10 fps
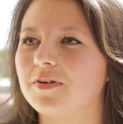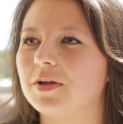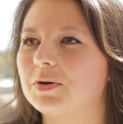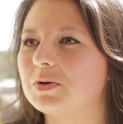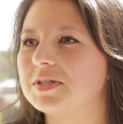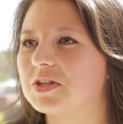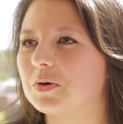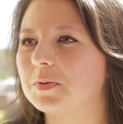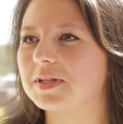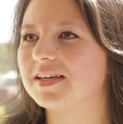my father always
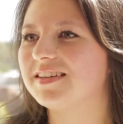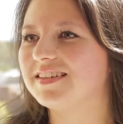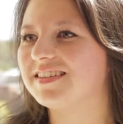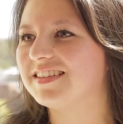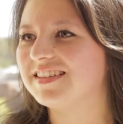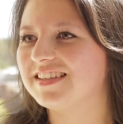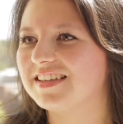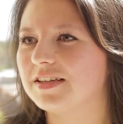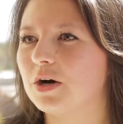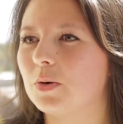told me that
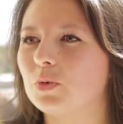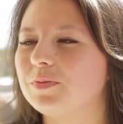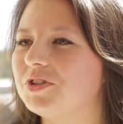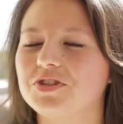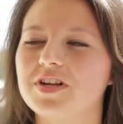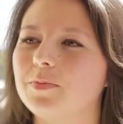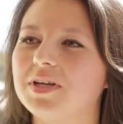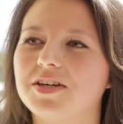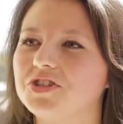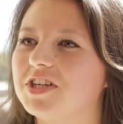um, women should not
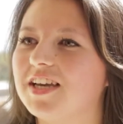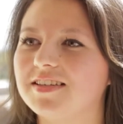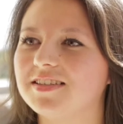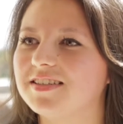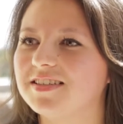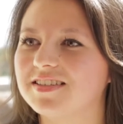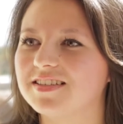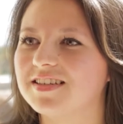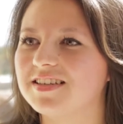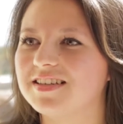be educated.
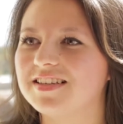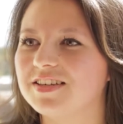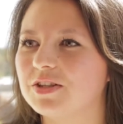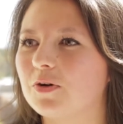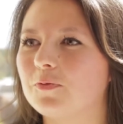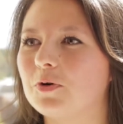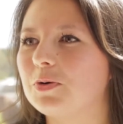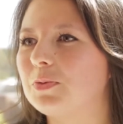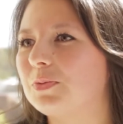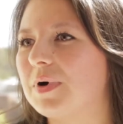Therefore,
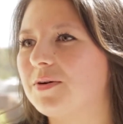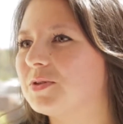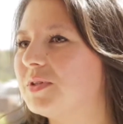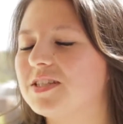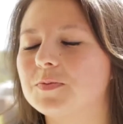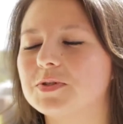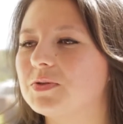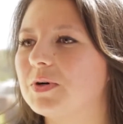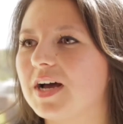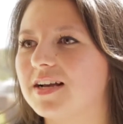I was only supposed to
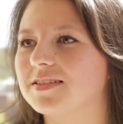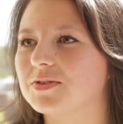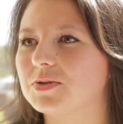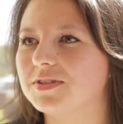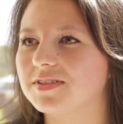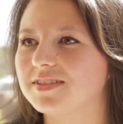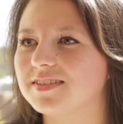go to high school.